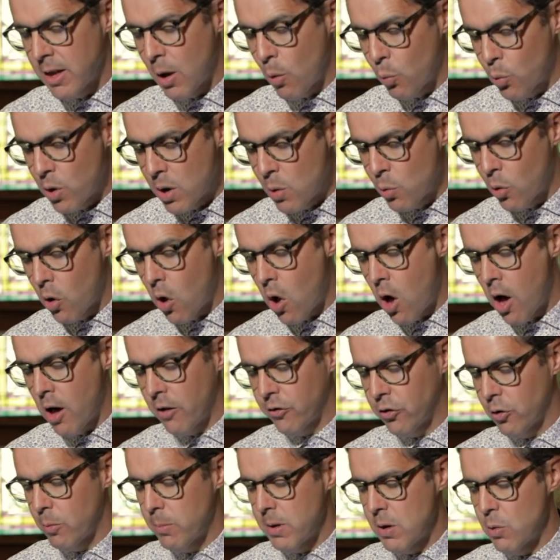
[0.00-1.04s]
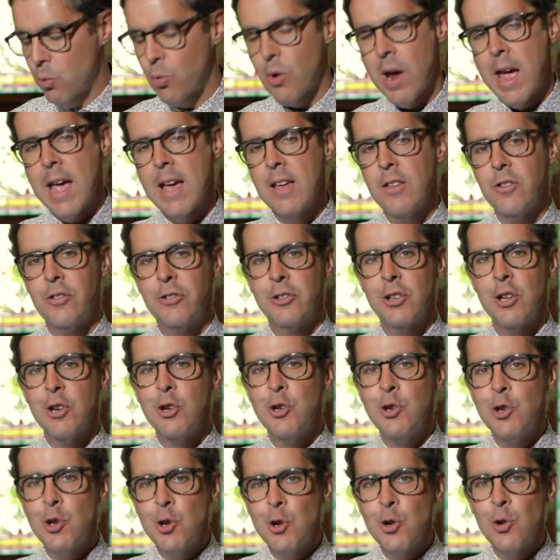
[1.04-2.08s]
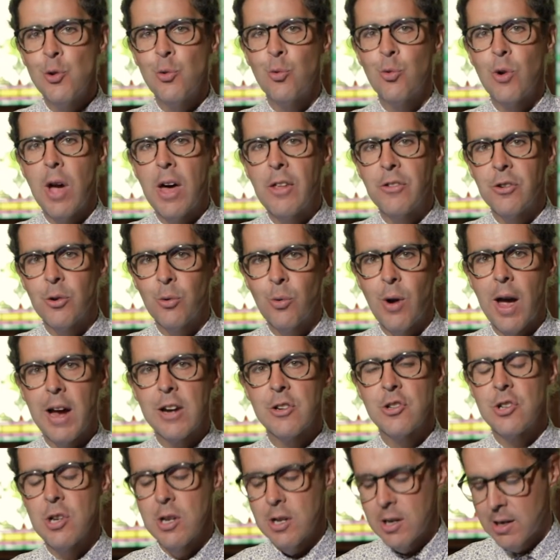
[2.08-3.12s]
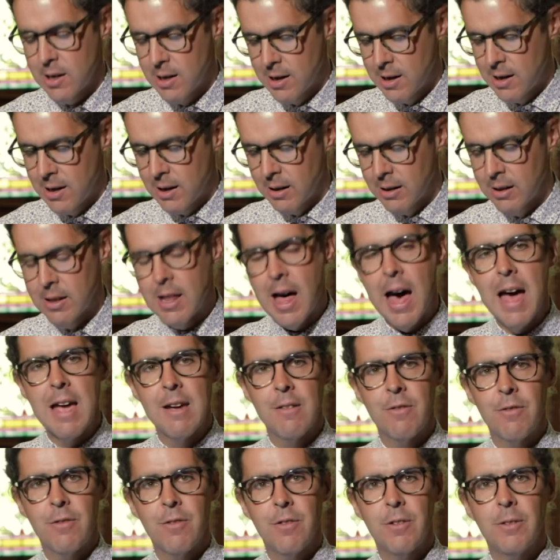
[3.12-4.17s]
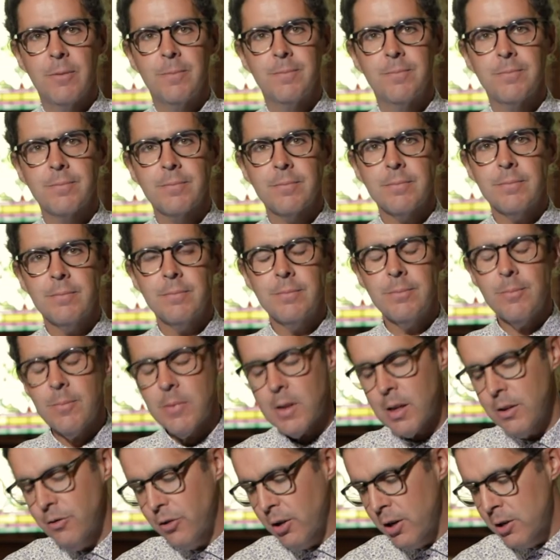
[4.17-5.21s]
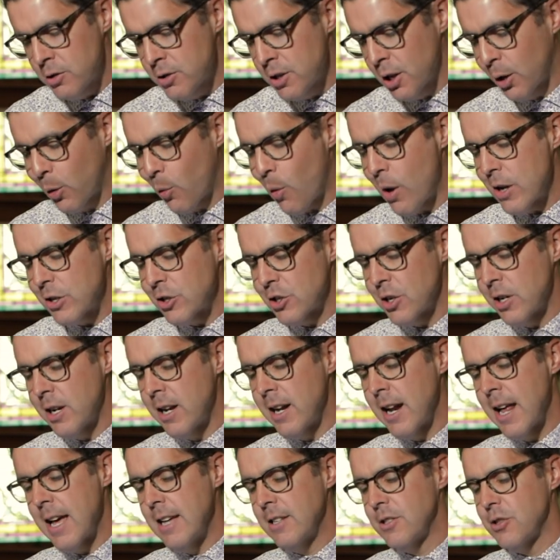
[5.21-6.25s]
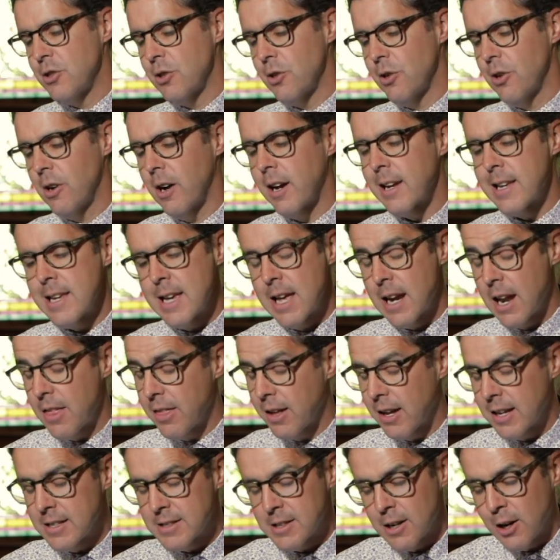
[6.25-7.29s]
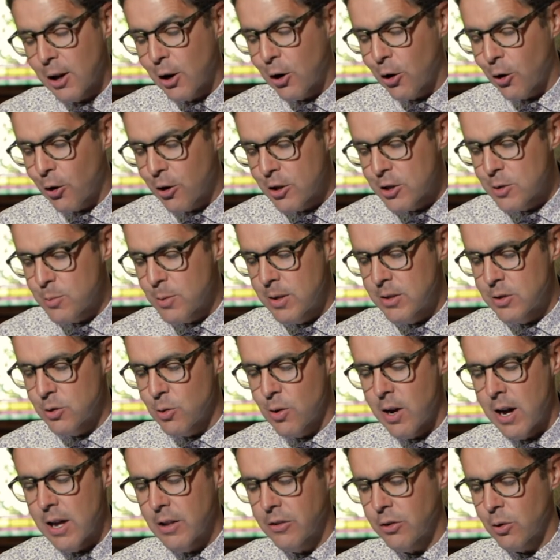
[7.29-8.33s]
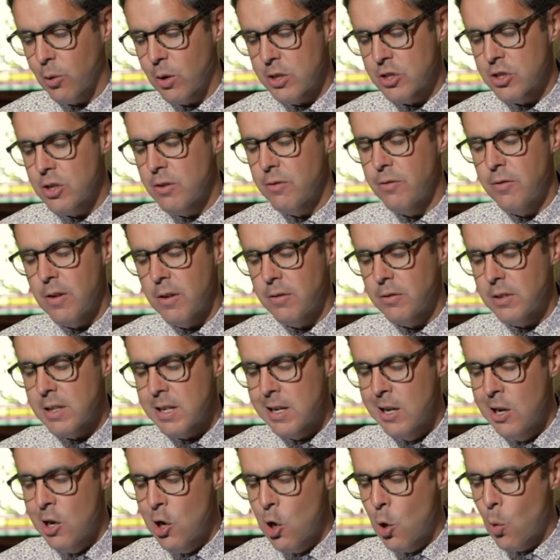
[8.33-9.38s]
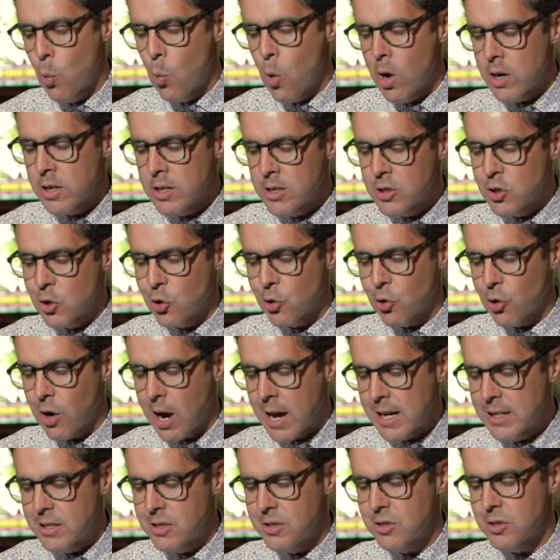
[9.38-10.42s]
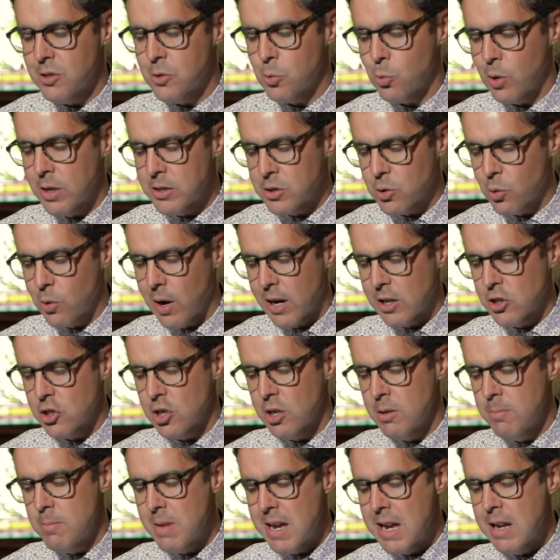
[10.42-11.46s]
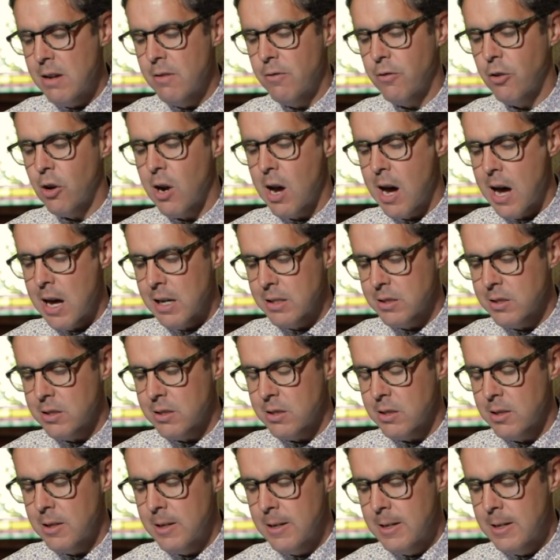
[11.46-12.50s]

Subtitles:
we will also be raised to new resurrection life. So here's the question and answer again, I think as an encouragement to us. Question 50, what does Christ's resurrection mean for us?